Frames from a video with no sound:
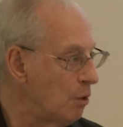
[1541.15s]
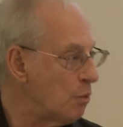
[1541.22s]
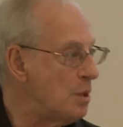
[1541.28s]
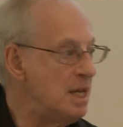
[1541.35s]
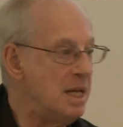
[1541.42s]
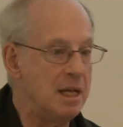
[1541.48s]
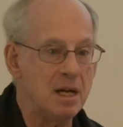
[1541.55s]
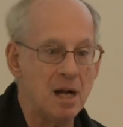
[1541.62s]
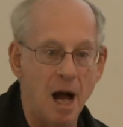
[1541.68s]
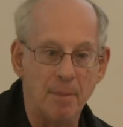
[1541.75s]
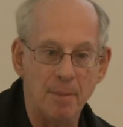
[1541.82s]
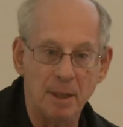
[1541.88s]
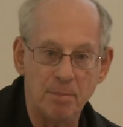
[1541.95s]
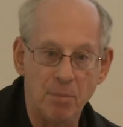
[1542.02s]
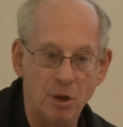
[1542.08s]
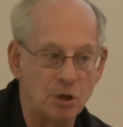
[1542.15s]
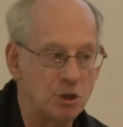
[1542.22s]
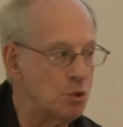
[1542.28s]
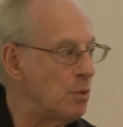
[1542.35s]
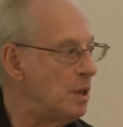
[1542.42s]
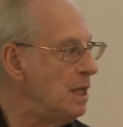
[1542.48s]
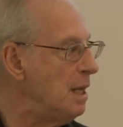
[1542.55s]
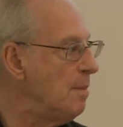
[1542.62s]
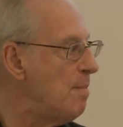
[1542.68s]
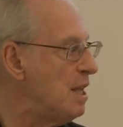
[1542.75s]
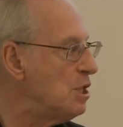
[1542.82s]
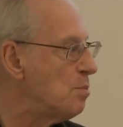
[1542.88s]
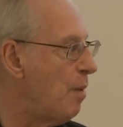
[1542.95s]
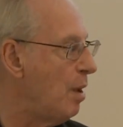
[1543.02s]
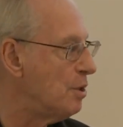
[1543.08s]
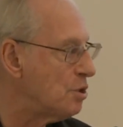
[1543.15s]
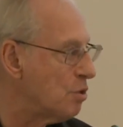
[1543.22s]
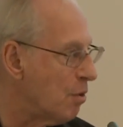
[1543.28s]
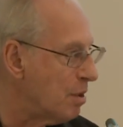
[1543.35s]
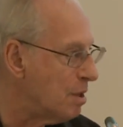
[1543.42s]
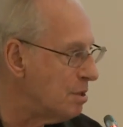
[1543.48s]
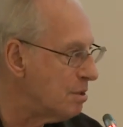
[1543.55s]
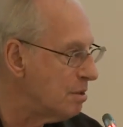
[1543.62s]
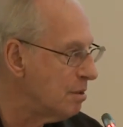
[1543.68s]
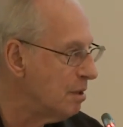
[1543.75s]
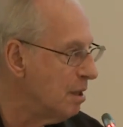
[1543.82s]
reading comic books, reading baseball stories.